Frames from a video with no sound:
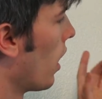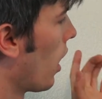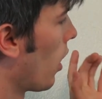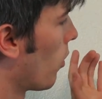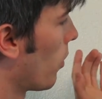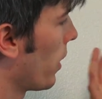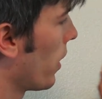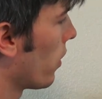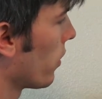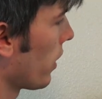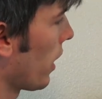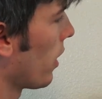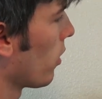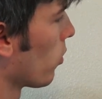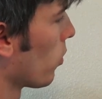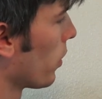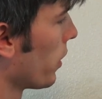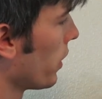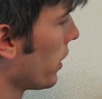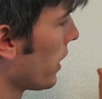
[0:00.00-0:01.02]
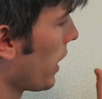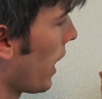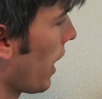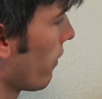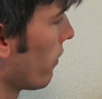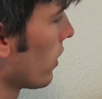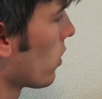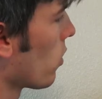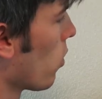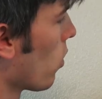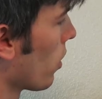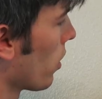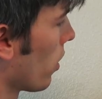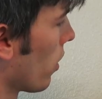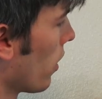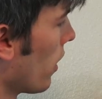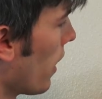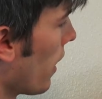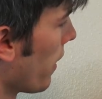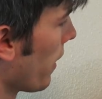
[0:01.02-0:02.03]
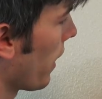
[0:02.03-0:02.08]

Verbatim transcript: around a really heavy corner,